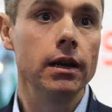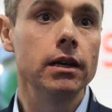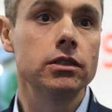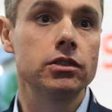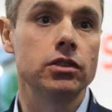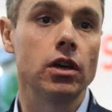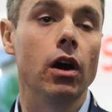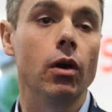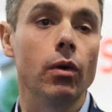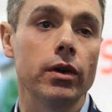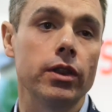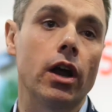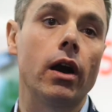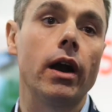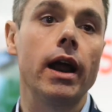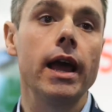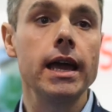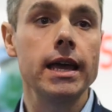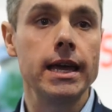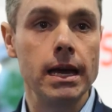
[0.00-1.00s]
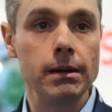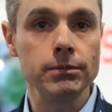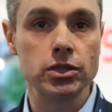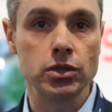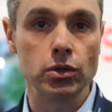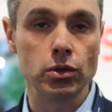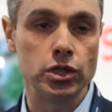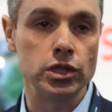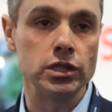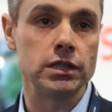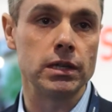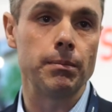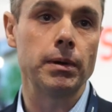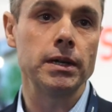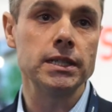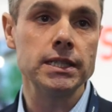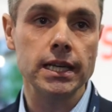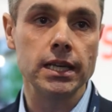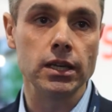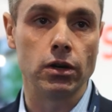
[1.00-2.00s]
So with our AEM solutions in
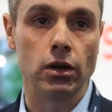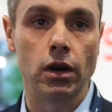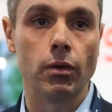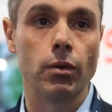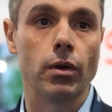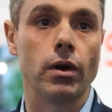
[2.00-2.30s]
particular,